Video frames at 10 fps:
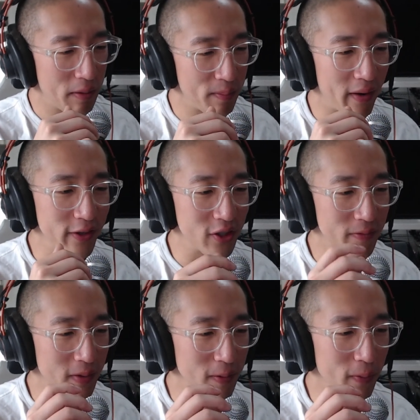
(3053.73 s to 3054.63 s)
margin of
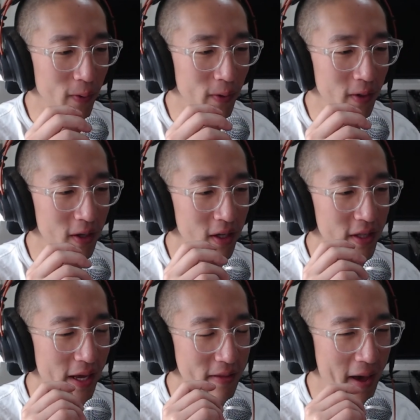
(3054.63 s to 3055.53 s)
people
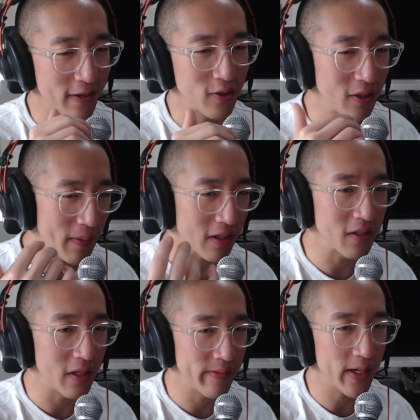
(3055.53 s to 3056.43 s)
that actually make a
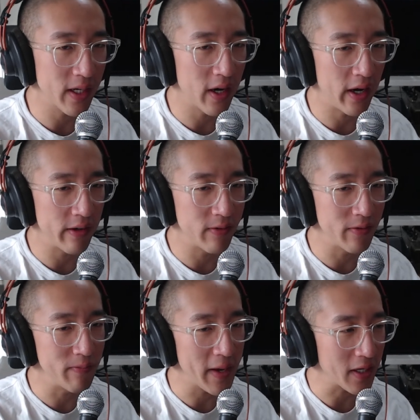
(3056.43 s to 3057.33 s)
living off
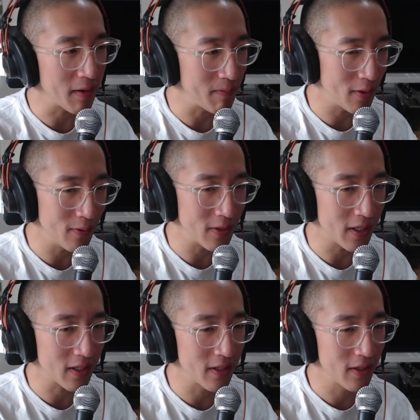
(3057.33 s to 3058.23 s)
of making
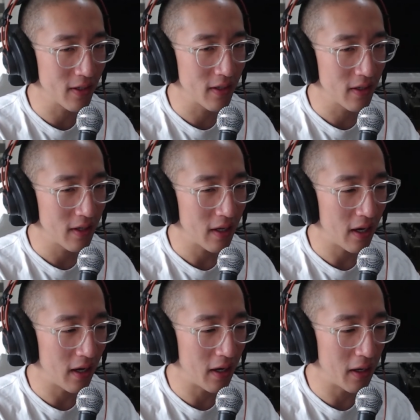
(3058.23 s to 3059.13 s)
music.
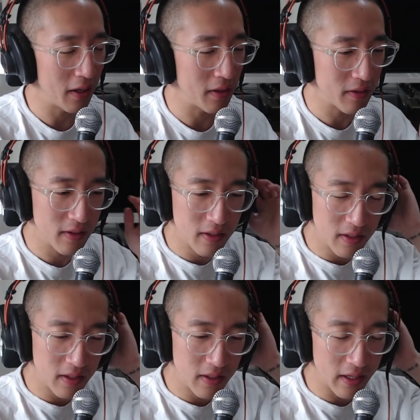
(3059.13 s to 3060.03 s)

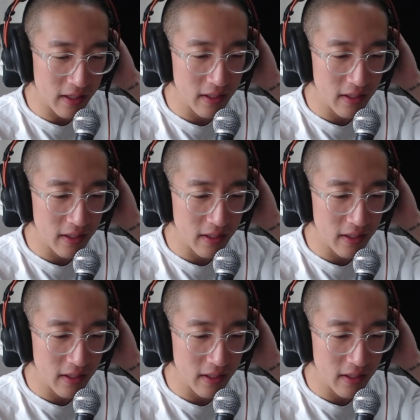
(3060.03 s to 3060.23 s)
Like